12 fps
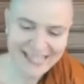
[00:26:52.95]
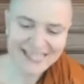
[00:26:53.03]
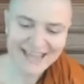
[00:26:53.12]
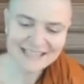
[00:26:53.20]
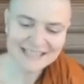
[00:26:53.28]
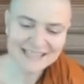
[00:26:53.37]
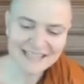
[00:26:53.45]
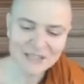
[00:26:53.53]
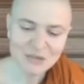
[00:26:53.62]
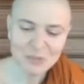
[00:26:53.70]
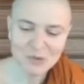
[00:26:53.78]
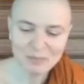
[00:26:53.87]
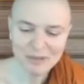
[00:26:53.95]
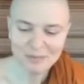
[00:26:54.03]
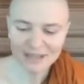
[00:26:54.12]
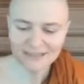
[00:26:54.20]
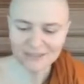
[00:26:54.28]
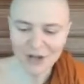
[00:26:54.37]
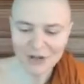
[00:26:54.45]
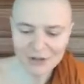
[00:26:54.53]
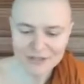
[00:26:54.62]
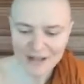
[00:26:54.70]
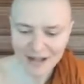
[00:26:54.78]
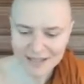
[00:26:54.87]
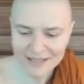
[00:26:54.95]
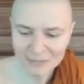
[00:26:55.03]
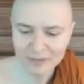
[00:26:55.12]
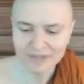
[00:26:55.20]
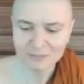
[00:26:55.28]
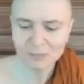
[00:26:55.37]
That sage will be my daughter's husband.